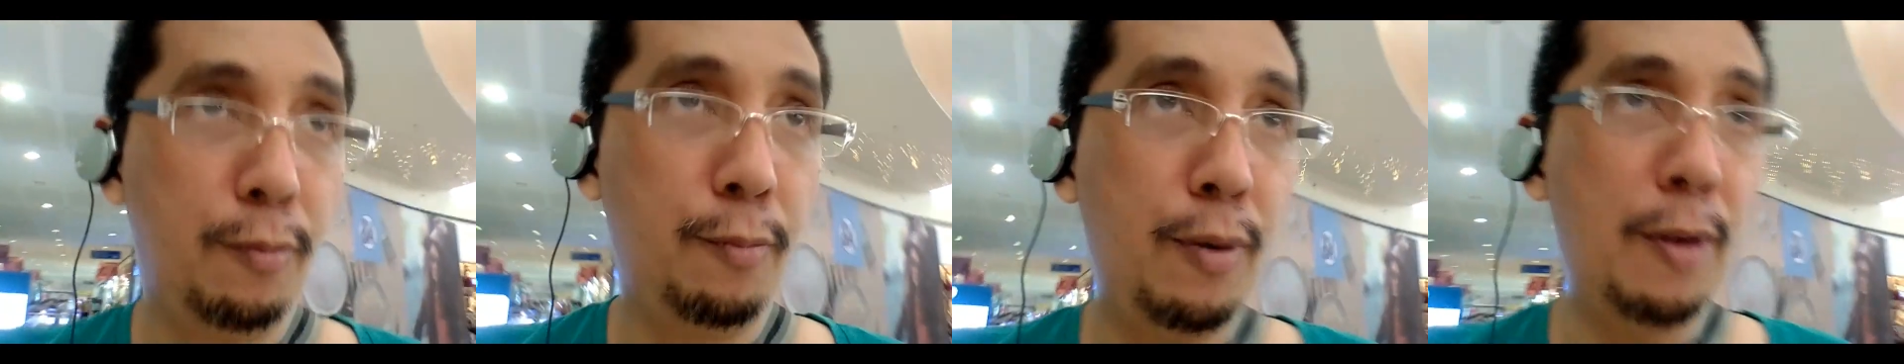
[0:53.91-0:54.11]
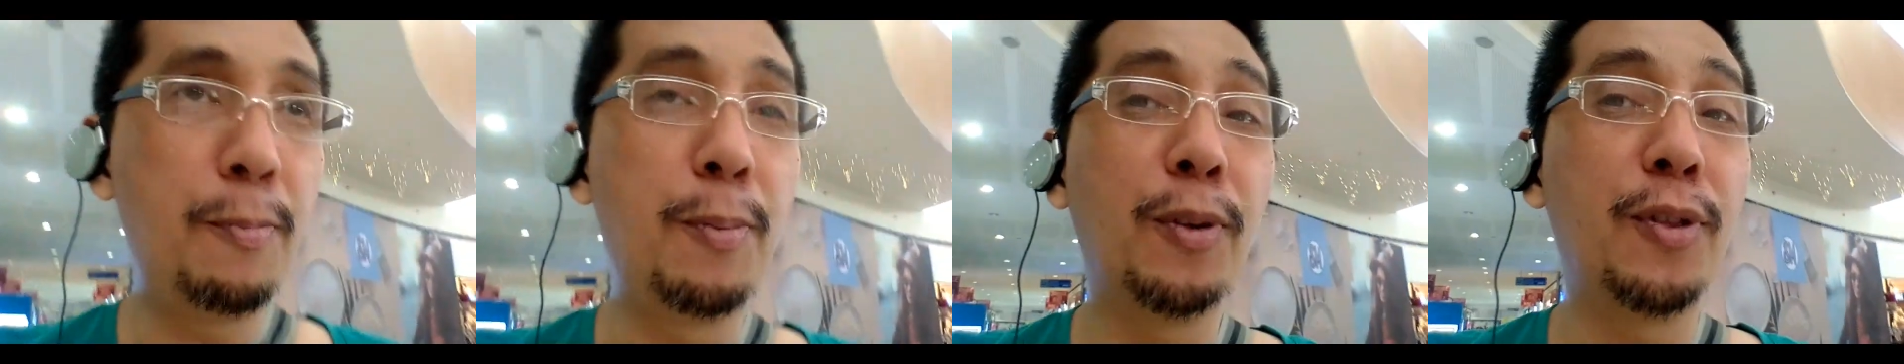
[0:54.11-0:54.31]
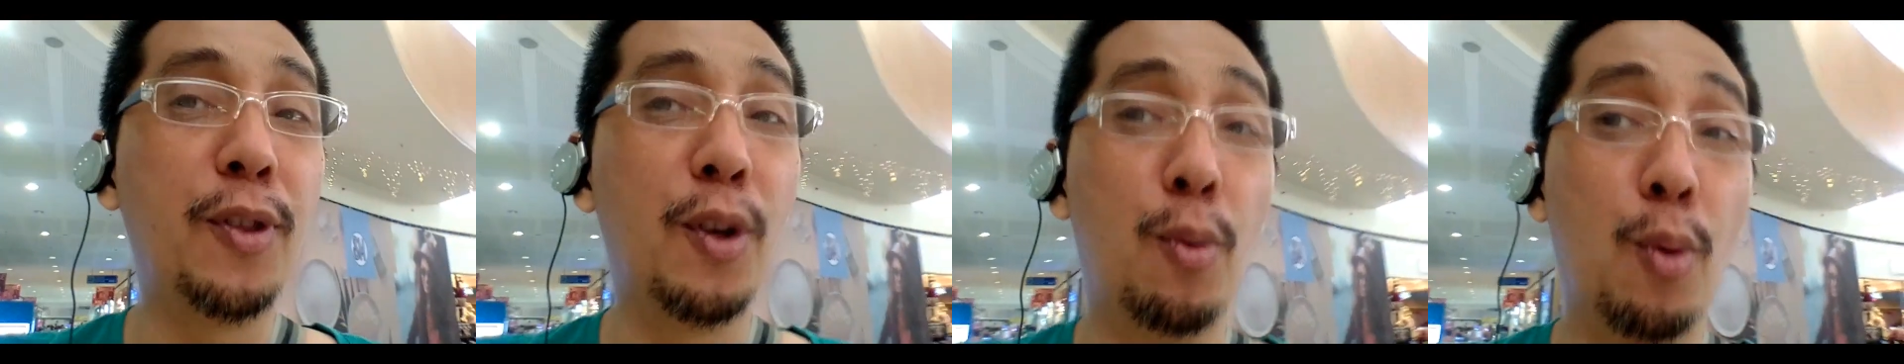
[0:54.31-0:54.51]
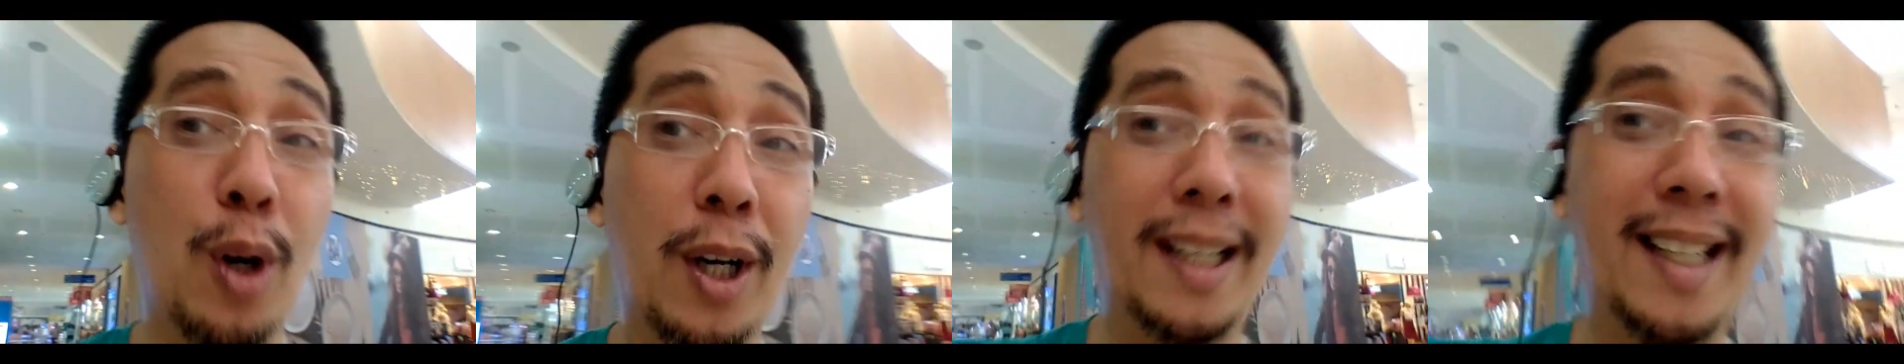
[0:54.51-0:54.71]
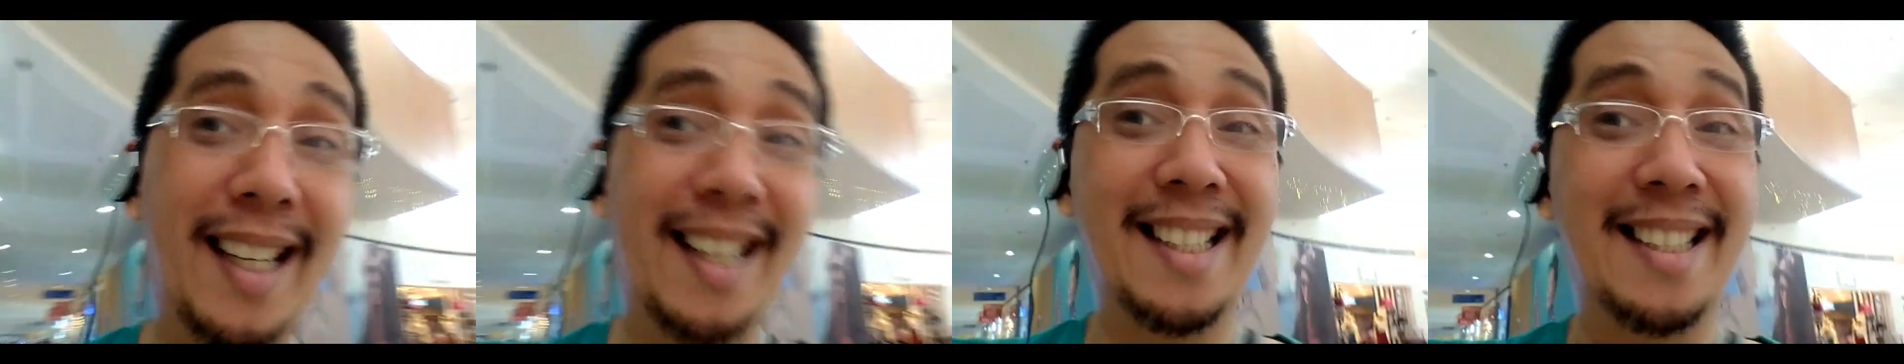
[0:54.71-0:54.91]
we put the
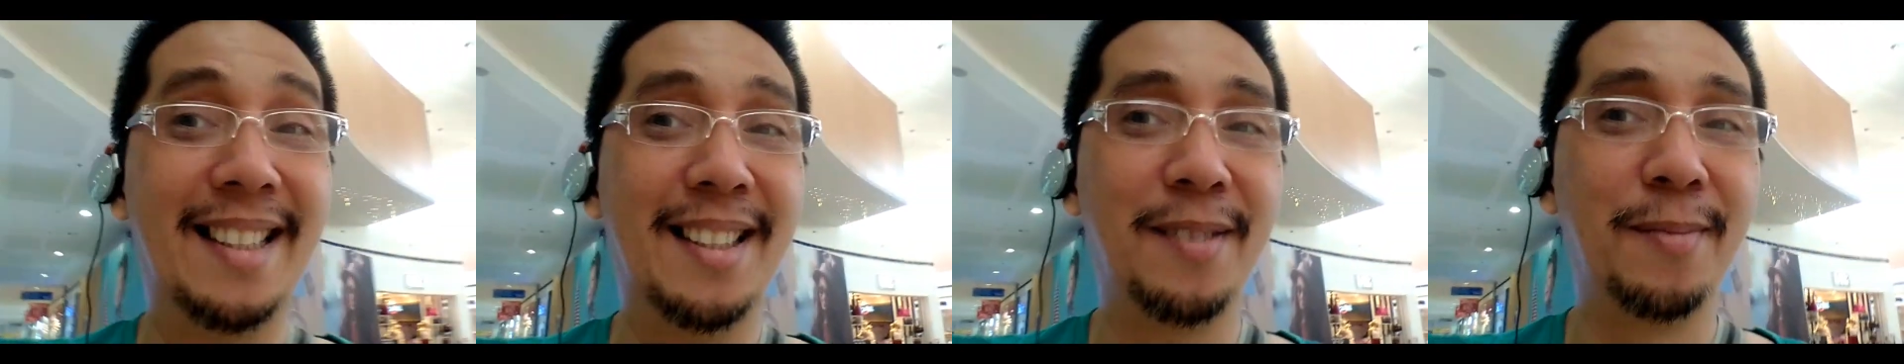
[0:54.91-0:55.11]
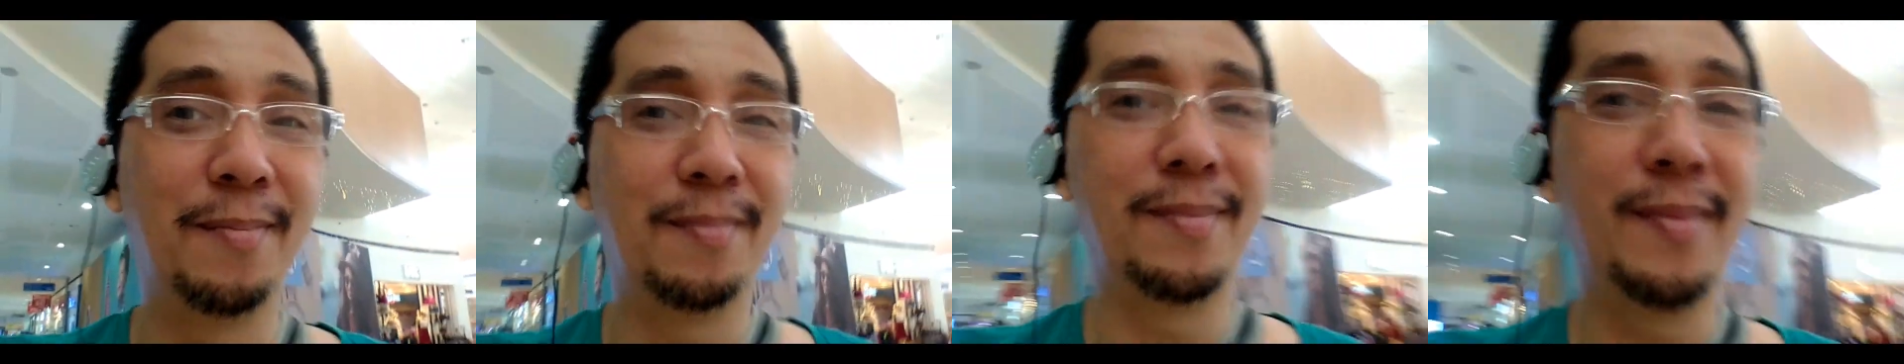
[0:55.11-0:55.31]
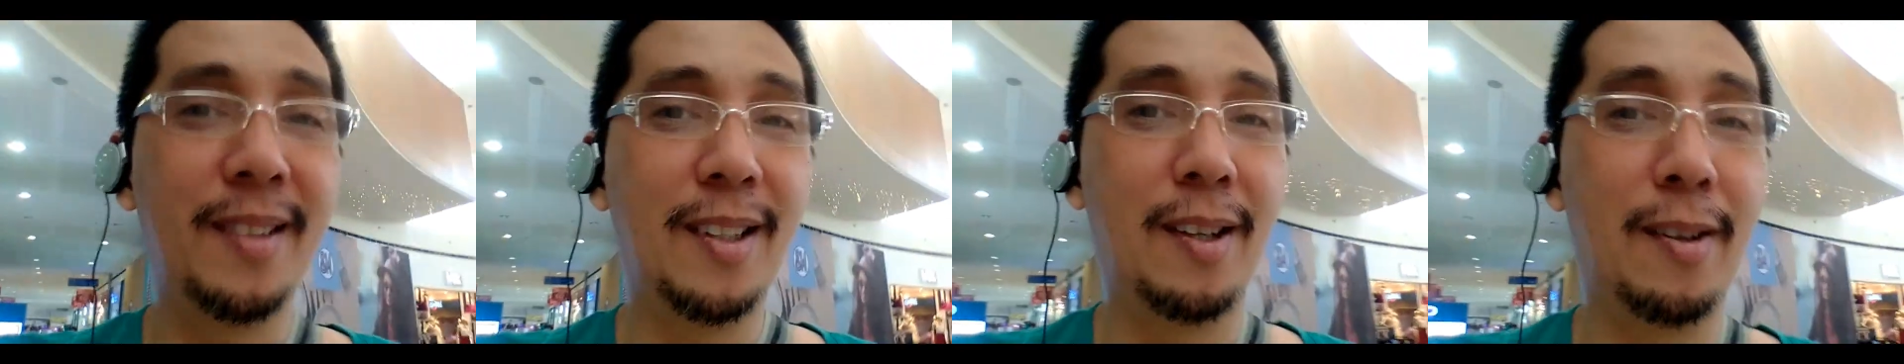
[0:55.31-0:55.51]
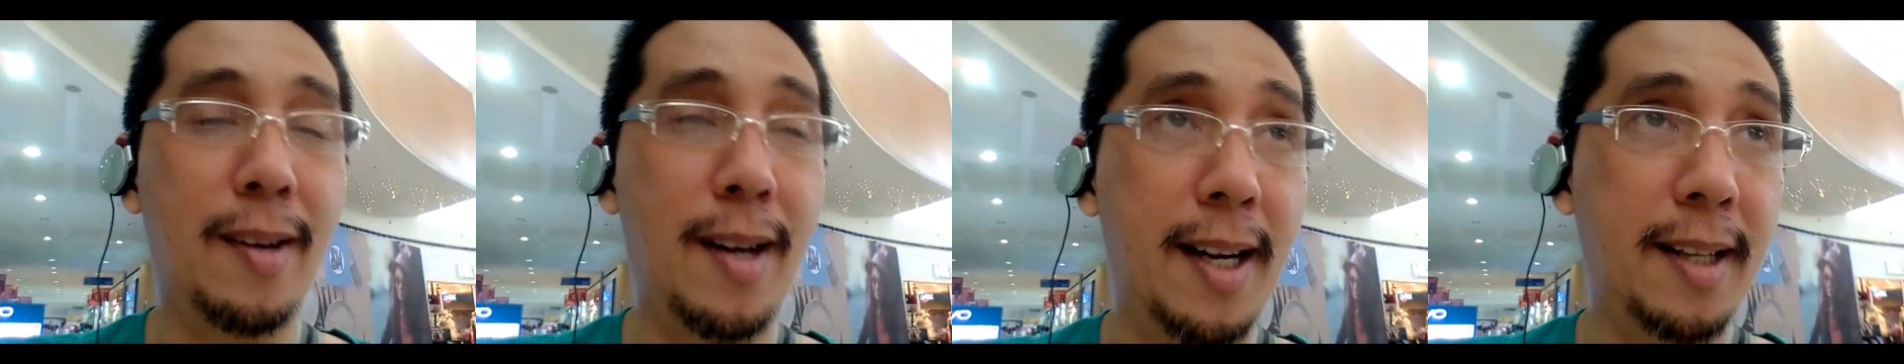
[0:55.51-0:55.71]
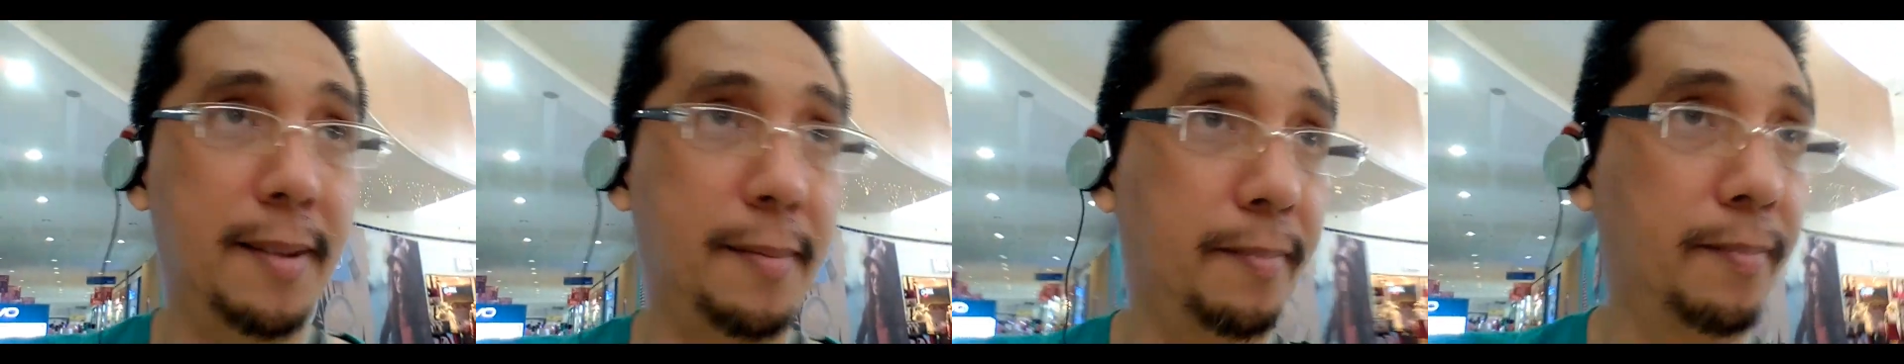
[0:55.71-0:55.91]
work in,
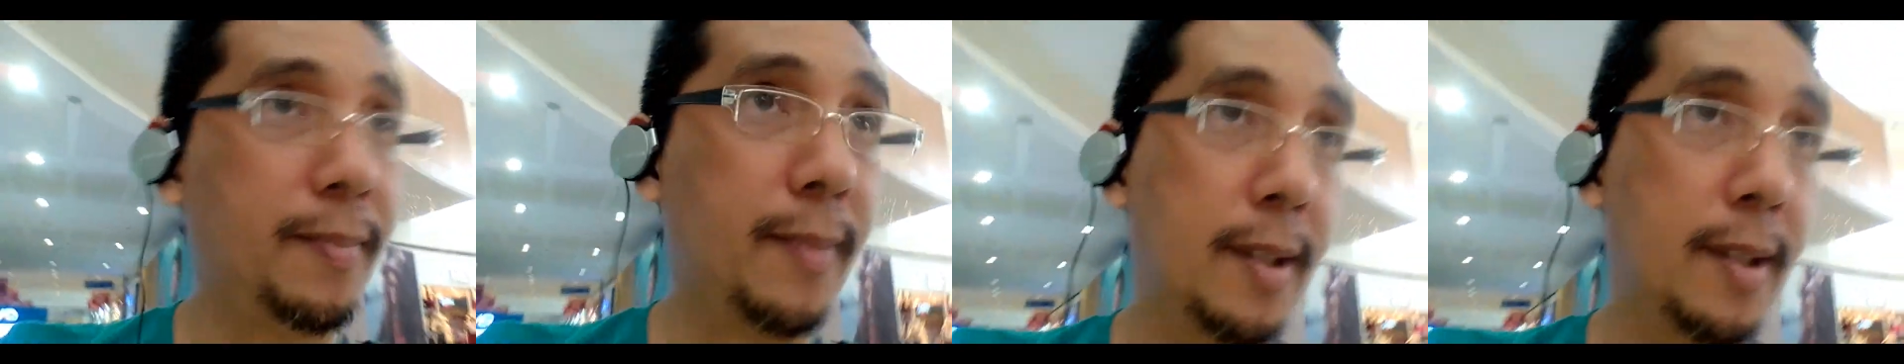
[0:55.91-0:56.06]
alright?